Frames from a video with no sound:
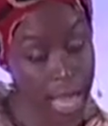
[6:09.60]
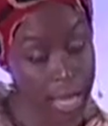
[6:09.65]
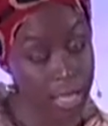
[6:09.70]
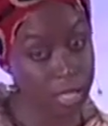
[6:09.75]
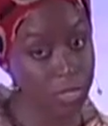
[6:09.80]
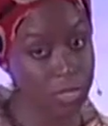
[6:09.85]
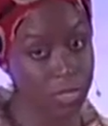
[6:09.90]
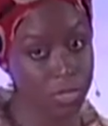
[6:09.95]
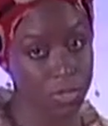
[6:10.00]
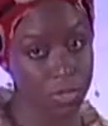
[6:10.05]

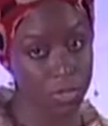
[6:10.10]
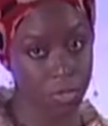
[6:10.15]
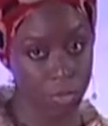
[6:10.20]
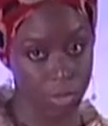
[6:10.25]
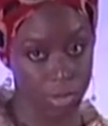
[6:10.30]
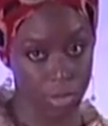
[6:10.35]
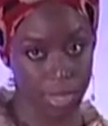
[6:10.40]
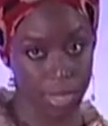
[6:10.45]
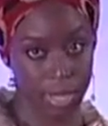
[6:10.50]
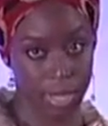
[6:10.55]
I too
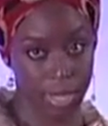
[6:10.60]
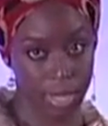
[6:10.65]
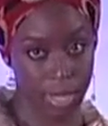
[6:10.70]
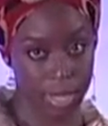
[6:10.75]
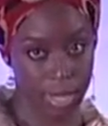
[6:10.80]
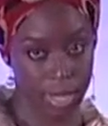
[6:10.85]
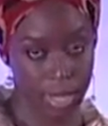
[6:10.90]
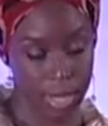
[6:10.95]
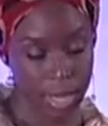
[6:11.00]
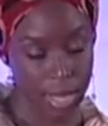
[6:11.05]
would
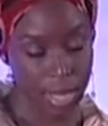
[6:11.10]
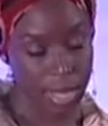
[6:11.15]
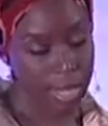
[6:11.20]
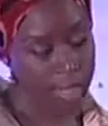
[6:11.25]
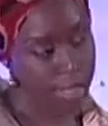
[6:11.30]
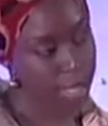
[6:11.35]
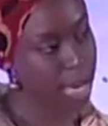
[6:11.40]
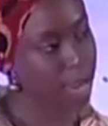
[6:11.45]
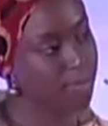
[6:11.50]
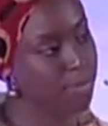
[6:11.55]
think
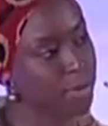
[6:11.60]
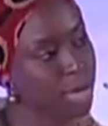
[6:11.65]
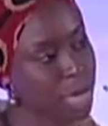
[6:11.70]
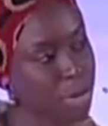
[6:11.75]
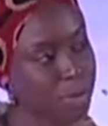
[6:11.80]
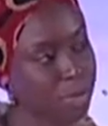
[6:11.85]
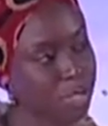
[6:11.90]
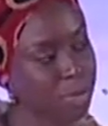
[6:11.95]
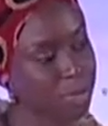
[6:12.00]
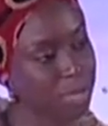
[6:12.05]
that
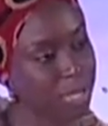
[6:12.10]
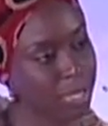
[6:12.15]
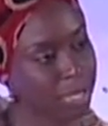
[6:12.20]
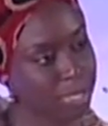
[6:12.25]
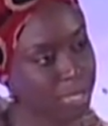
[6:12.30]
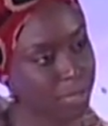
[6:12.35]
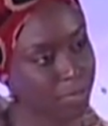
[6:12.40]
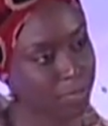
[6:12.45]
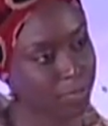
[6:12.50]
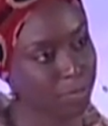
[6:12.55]
Africa was a
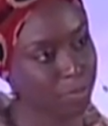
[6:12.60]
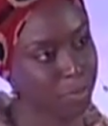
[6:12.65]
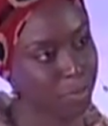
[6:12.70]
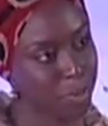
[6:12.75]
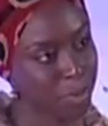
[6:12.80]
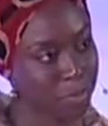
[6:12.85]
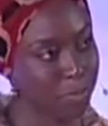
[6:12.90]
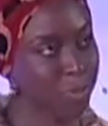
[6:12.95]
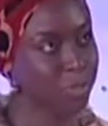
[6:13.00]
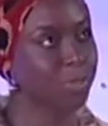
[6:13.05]
place of
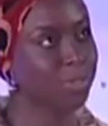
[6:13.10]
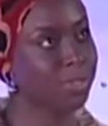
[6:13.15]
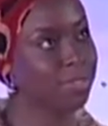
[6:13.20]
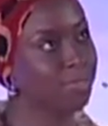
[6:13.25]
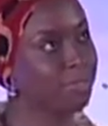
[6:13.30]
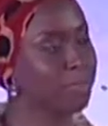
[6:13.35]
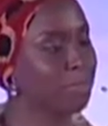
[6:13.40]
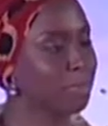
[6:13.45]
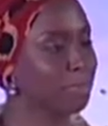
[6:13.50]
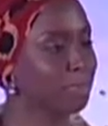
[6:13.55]

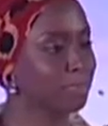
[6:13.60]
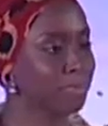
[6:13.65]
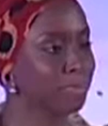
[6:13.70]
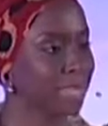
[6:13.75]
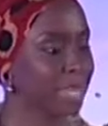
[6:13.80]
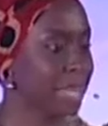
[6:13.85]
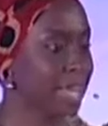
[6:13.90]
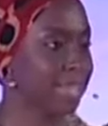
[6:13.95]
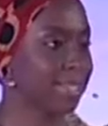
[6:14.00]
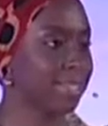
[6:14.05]
beautiful
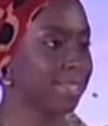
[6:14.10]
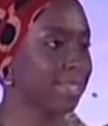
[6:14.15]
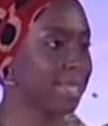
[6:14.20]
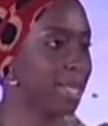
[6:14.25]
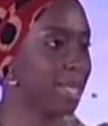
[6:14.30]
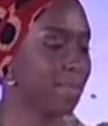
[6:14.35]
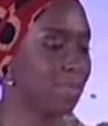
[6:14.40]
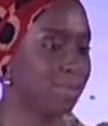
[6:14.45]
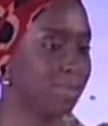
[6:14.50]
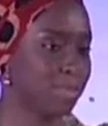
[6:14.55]

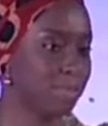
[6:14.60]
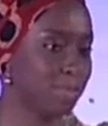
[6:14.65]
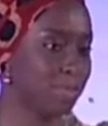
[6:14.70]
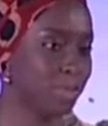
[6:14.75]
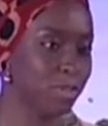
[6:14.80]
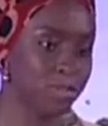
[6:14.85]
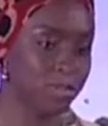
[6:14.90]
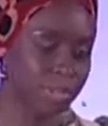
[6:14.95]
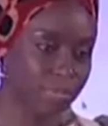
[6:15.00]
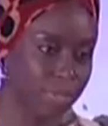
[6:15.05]
landscapes,
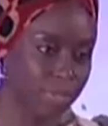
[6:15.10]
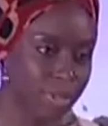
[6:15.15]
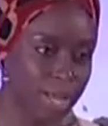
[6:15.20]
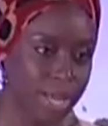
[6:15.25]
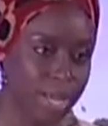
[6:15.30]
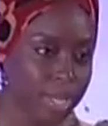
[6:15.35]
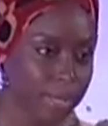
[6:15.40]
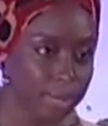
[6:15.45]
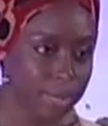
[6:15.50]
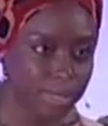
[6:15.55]

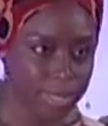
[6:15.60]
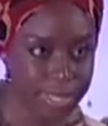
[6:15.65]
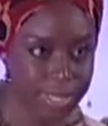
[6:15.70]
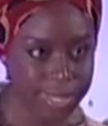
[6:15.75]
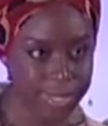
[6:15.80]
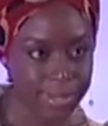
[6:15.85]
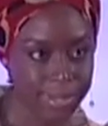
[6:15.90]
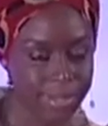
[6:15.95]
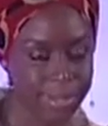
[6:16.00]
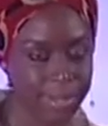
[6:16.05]
beautiful
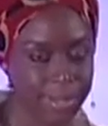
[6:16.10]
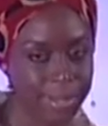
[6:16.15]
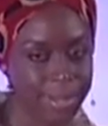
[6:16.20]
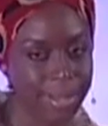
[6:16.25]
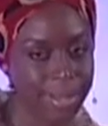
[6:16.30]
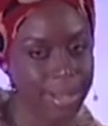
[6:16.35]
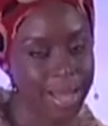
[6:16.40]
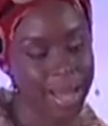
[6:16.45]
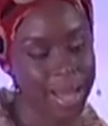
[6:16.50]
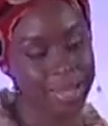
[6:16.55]
animals,
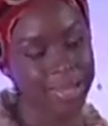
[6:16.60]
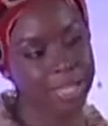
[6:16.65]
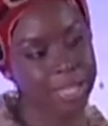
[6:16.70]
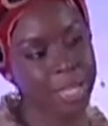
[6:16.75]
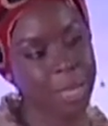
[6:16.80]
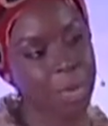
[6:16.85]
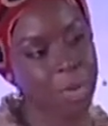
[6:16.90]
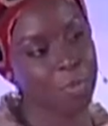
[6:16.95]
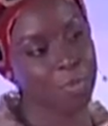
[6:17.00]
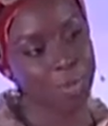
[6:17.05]
and
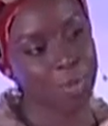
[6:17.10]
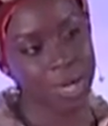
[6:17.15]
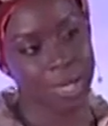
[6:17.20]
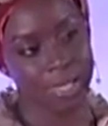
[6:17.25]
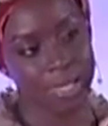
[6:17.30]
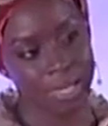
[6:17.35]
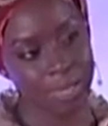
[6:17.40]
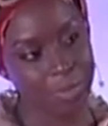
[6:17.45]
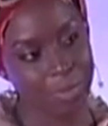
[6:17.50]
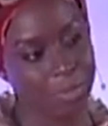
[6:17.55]

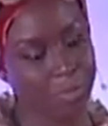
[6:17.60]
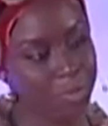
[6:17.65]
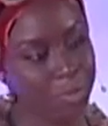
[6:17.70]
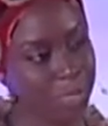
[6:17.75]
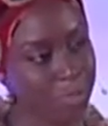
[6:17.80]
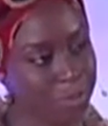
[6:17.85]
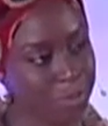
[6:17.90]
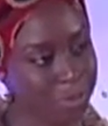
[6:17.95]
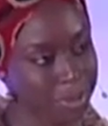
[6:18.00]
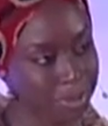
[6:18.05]
incomprehensible
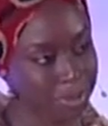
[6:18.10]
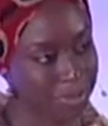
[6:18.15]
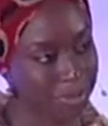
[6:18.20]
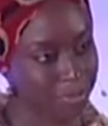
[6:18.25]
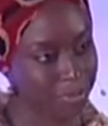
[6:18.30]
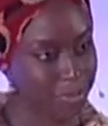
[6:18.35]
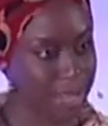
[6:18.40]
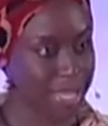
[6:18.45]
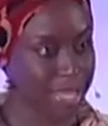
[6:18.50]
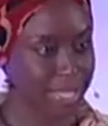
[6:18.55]
people
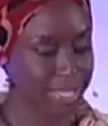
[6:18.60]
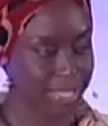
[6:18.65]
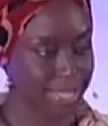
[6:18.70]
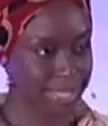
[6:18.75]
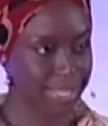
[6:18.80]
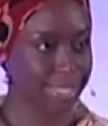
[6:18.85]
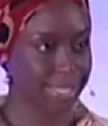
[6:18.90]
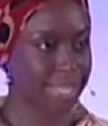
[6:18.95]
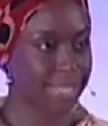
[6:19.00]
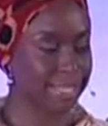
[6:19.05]

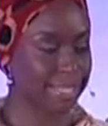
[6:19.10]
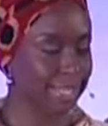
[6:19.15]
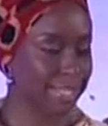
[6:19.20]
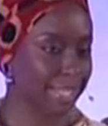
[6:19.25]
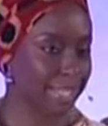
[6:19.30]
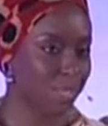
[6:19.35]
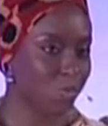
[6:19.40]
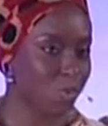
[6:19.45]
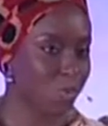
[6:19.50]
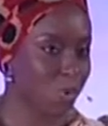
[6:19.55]
fighting
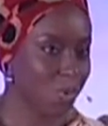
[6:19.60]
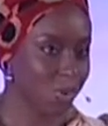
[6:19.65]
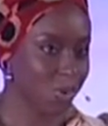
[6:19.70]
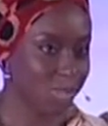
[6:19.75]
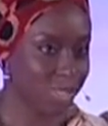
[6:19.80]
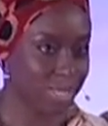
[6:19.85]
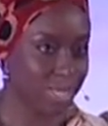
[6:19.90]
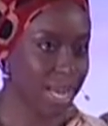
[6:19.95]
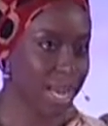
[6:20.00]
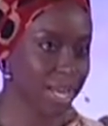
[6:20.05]
senseless
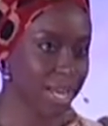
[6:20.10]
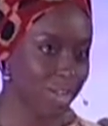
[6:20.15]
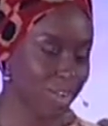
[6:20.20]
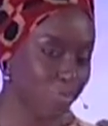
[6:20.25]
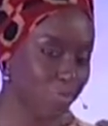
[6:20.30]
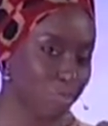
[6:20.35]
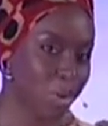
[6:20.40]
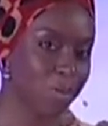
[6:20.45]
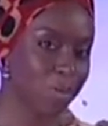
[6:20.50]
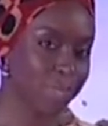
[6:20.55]
wars, dying
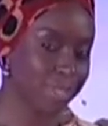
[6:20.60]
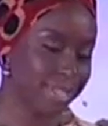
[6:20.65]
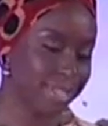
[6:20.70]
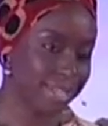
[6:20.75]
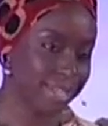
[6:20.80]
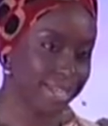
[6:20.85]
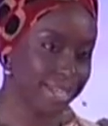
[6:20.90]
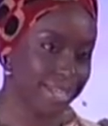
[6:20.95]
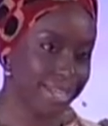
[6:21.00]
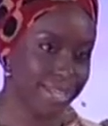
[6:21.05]
of
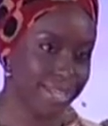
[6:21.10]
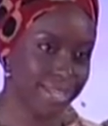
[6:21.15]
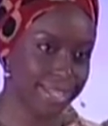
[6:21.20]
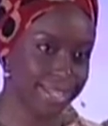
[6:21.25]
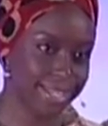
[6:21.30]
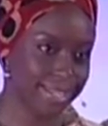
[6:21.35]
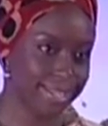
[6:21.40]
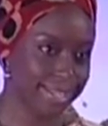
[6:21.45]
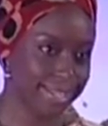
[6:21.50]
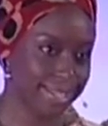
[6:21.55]
poverty and
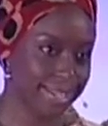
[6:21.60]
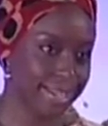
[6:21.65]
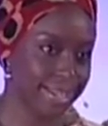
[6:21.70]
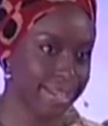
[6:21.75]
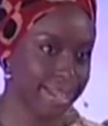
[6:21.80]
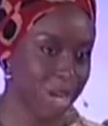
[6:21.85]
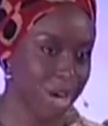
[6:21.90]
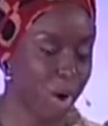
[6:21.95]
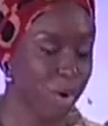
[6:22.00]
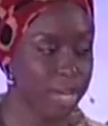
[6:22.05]
AIDS,
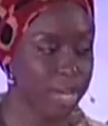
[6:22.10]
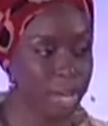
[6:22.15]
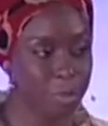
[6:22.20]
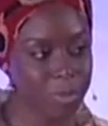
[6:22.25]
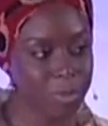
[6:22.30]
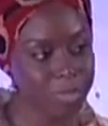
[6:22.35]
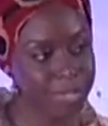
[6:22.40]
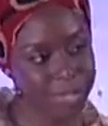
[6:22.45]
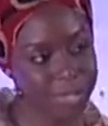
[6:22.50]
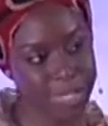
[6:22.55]

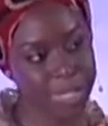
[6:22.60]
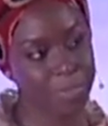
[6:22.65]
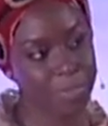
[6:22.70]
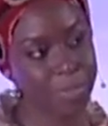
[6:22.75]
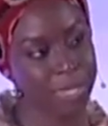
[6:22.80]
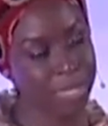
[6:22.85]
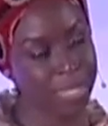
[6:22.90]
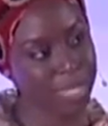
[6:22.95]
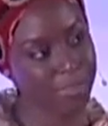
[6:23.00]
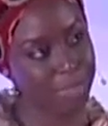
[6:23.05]
unable to
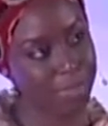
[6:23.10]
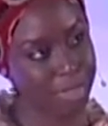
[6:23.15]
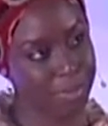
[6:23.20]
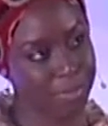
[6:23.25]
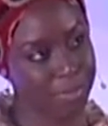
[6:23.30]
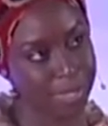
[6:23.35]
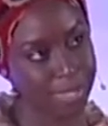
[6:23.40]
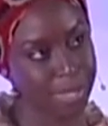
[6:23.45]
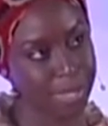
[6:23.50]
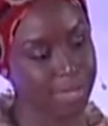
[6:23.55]
speak for
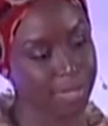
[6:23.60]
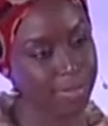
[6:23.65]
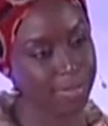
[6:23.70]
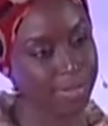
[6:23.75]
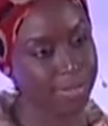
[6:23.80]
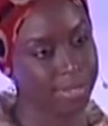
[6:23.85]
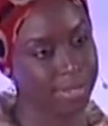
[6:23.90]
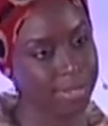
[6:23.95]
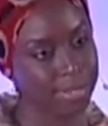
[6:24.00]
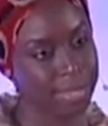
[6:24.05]

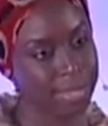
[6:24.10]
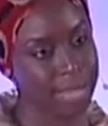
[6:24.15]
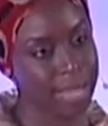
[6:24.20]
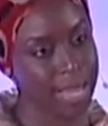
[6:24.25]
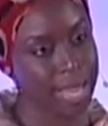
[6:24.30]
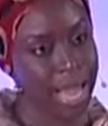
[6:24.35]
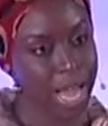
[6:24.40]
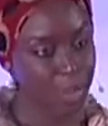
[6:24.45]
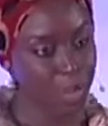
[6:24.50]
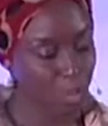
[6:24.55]
themselves,
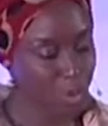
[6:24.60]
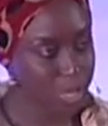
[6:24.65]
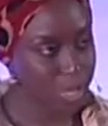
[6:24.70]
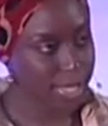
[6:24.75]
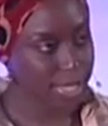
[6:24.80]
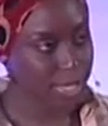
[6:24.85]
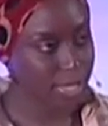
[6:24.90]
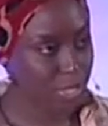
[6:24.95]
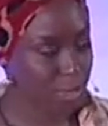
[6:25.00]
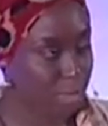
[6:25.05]
and
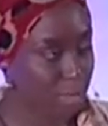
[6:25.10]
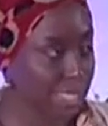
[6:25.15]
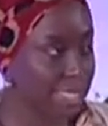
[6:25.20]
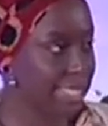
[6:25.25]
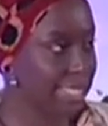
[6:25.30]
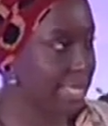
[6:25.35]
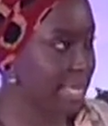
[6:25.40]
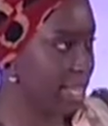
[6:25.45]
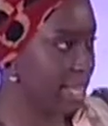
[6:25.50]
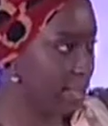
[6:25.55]
waiting to be
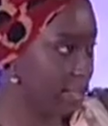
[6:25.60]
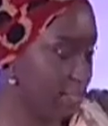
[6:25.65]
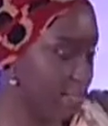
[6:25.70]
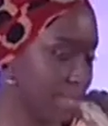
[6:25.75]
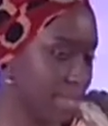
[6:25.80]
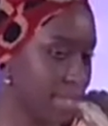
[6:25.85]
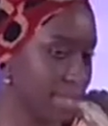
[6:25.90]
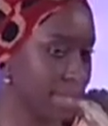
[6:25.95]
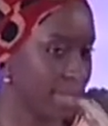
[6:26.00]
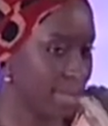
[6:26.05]

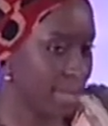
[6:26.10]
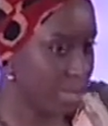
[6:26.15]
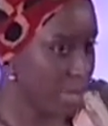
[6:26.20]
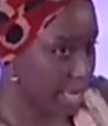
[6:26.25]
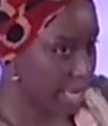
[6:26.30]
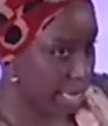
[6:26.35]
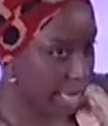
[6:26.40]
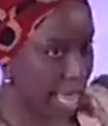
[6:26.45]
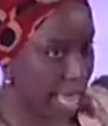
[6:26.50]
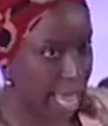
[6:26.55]
saved
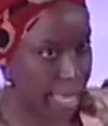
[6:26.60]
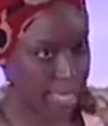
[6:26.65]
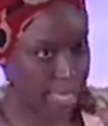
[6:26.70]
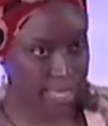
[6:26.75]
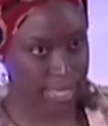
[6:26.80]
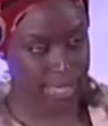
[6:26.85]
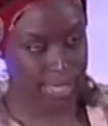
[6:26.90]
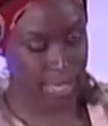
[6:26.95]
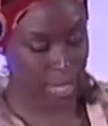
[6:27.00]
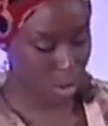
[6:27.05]
by a
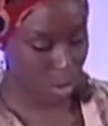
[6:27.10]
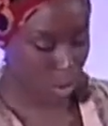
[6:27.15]
kind